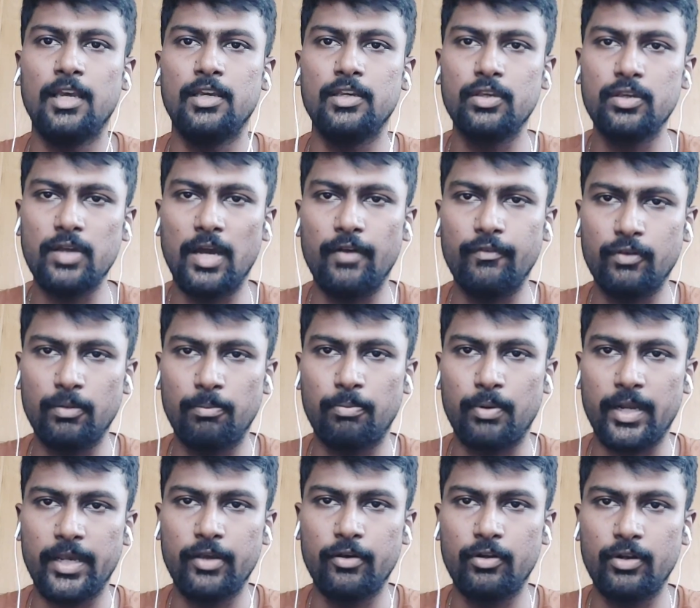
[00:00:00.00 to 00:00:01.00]
You have to
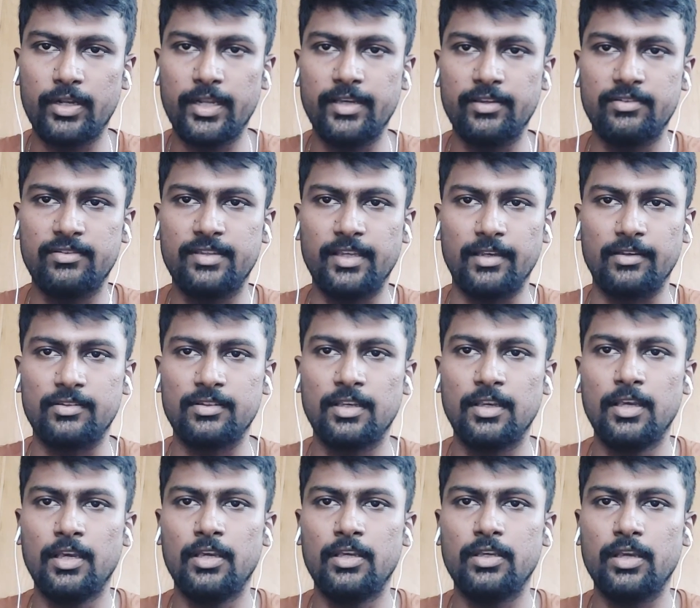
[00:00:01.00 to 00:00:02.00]
prioritize things.
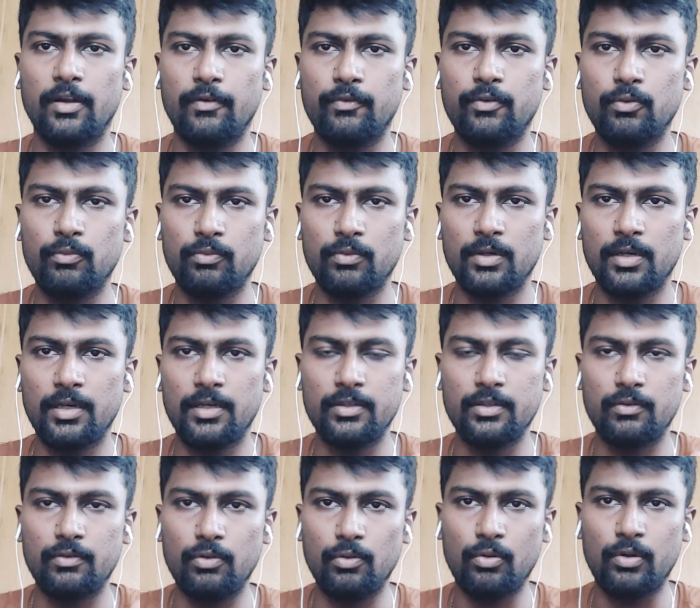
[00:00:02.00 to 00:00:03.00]
You have to
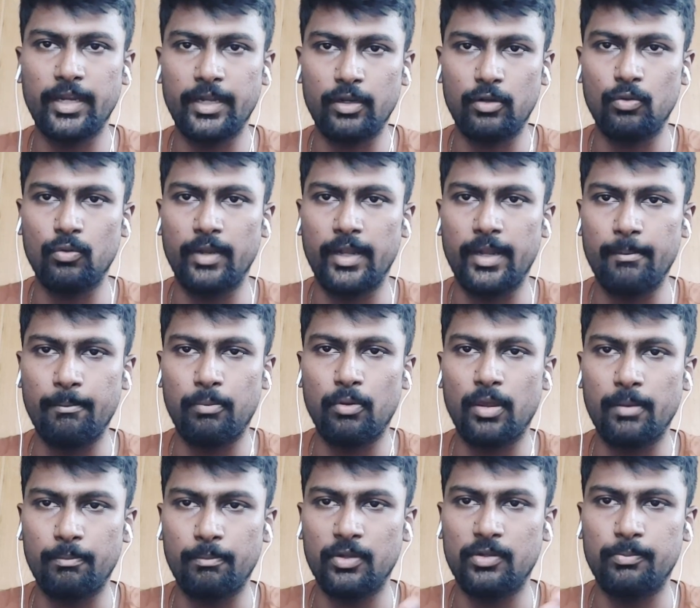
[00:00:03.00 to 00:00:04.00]
look into an
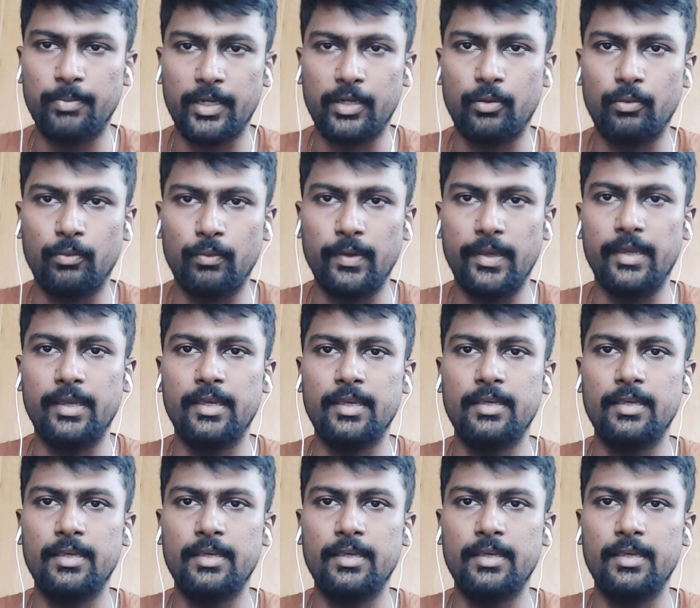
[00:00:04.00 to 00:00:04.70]
employee perspective way.